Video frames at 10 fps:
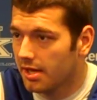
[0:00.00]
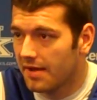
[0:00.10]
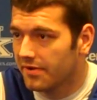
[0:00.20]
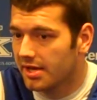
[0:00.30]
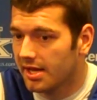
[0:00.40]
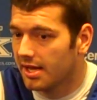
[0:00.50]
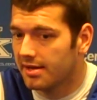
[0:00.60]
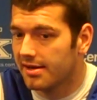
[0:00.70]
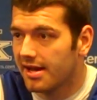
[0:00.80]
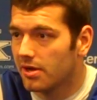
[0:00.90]
every day
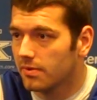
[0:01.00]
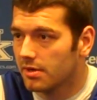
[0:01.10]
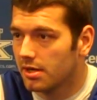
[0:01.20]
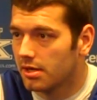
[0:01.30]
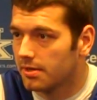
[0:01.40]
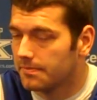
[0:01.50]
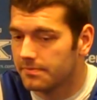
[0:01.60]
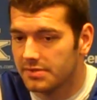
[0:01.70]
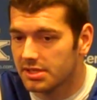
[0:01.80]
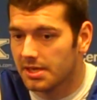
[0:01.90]
in and out,
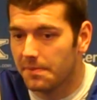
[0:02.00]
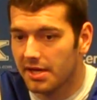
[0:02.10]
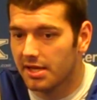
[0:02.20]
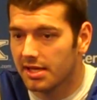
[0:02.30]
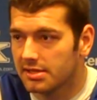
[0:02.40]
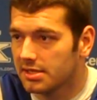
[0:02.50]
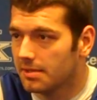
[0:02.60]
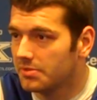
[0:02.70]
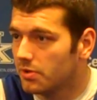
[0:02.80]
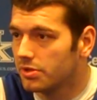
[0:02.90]
just competing against
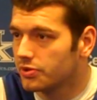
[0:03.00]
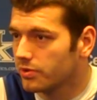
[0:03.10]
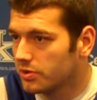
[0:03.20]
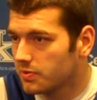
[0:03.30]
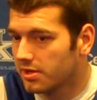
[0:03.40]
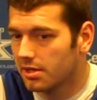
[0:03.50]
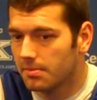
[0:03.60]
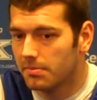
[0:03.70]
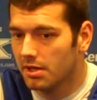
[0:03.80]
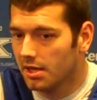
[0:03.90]
him, doing drills with him.